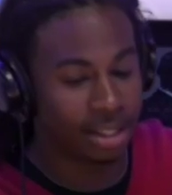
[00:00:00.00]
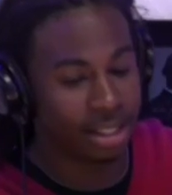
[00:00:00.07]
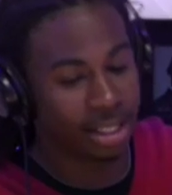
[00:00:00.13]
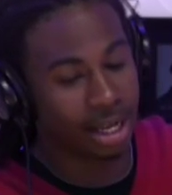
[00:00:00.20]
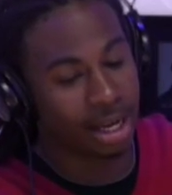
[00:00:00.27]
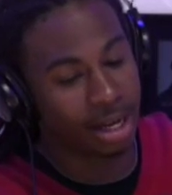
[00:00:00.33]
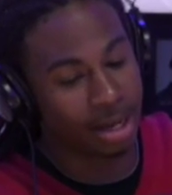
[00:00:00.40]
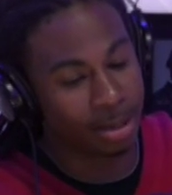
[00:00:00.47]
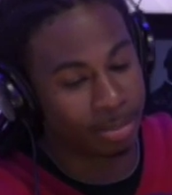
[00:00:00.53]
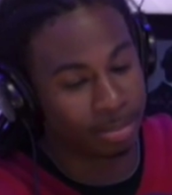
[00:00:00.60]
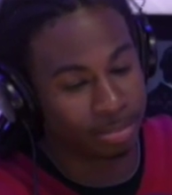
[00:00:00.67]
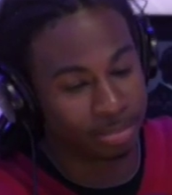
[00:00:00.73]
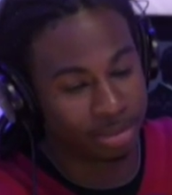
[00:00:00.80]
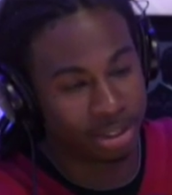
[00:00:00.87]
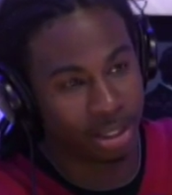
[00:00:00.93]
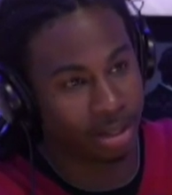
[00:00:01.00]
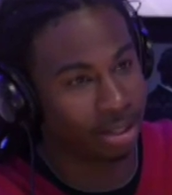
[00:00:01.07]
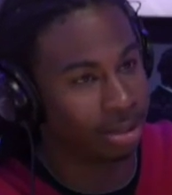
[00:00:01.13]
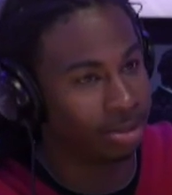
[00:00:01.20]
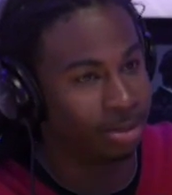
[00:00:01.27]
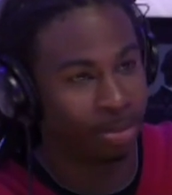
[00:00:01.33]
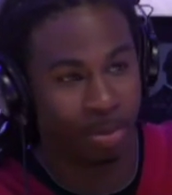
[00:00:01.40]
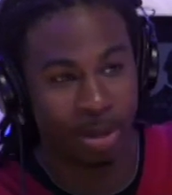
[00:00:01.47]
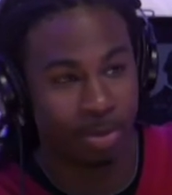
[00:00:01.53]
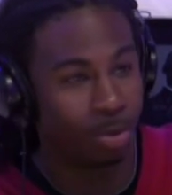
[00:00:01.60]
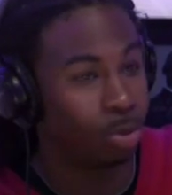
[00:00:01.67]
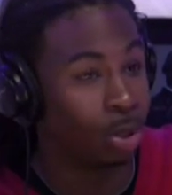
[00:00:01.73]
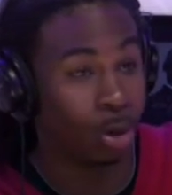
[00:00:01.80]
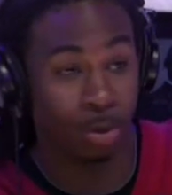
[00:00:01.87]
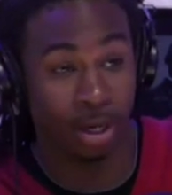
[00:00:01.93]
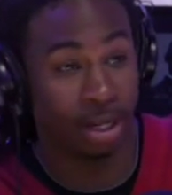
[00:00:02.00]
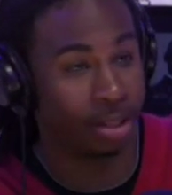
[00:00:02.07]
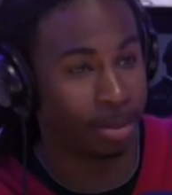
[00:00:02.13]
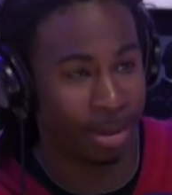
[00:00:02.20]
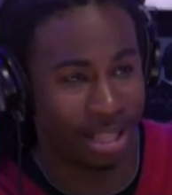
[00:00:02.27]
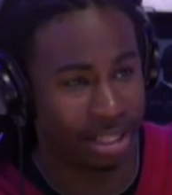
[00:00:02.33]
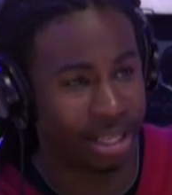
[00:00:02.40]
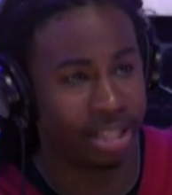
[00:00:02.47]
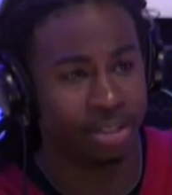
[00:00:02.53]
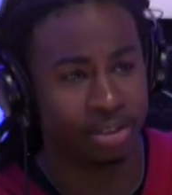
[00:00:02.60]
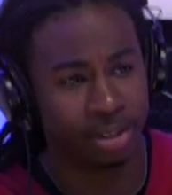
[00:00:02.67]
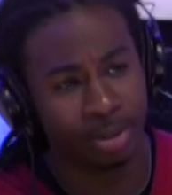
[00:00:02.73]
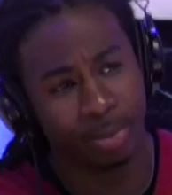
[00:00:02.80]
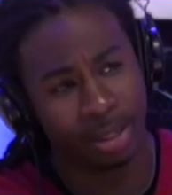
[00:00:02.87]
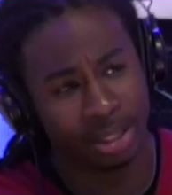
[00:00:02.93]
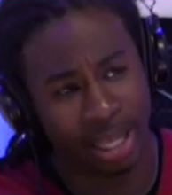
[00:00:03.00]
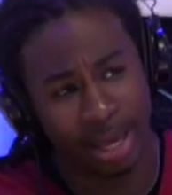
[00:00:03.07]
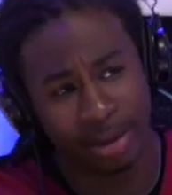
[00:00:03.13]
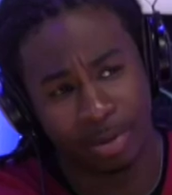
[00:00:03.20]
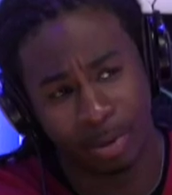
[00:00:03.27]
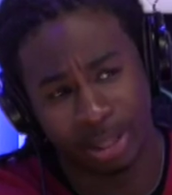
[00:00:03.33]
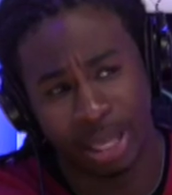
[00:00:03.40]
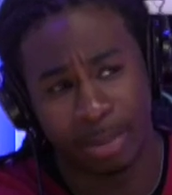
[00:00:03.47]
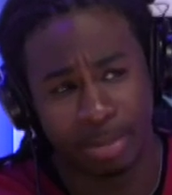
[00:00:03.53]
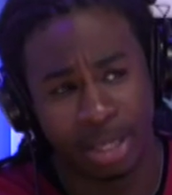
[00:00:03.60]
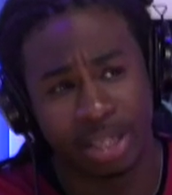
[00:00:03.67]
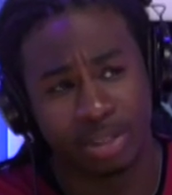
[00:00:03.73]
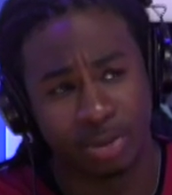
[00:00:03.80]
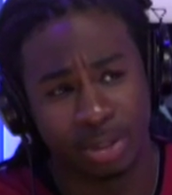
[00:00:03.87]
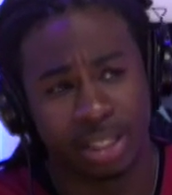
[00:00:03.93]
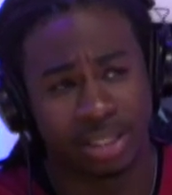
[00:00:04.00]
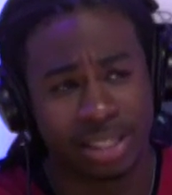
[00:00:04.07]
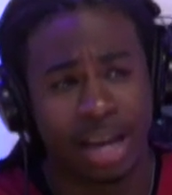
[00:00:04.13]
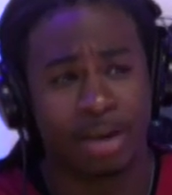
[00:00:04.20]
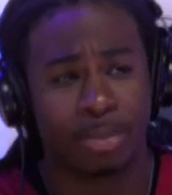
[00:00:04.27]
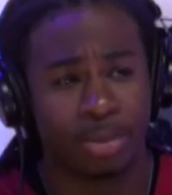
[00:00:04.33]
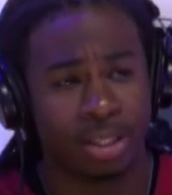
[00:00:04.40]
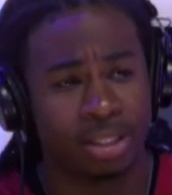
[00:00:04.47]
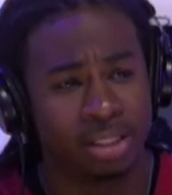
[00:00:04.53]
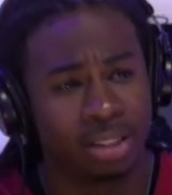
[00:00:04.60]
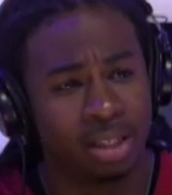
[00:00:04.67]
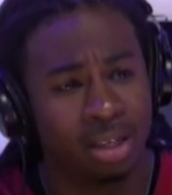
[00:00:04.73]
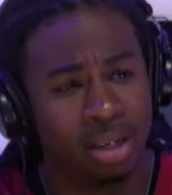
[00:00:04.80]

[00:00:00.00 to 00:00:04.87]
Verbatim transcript: the um to the, the people who know nothing about the industry what that what that means, what that title means.